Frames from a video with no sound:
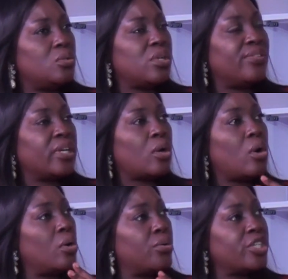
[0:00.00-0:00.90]
you have
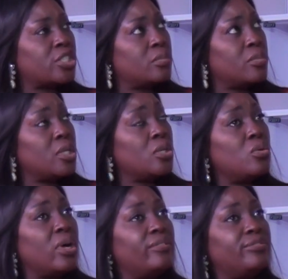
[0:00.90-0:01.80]
encouraged me,
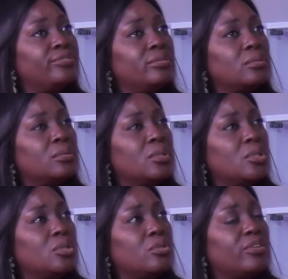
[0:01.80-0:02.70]
you have
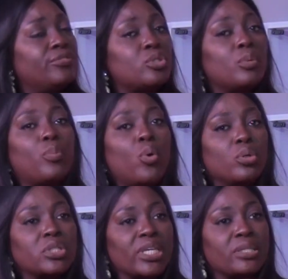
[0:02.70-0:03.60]

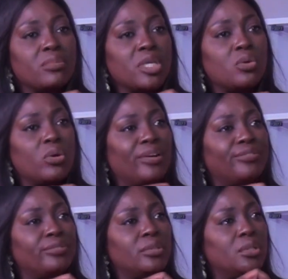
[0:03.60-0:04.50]
supported me, you
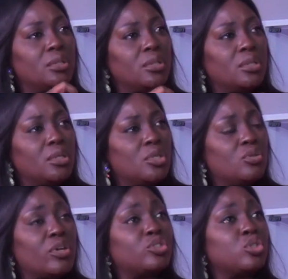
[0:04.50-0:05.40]
have
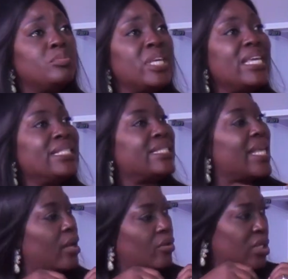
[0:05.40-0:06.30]
shown me
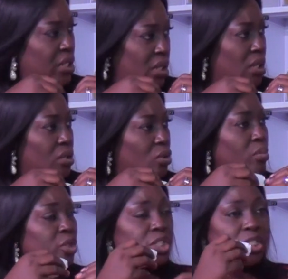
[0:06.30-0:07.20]
integrity,
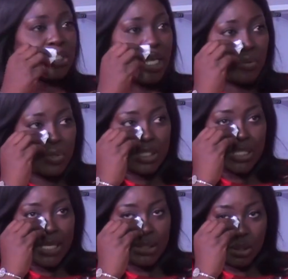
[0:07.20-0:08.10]
so much
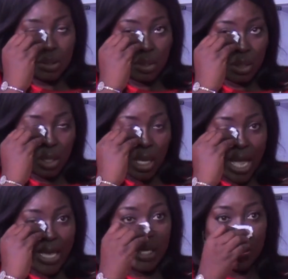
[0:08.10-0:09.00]
integrity that
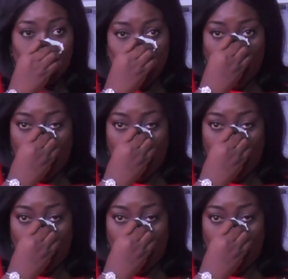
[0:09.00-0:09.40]
I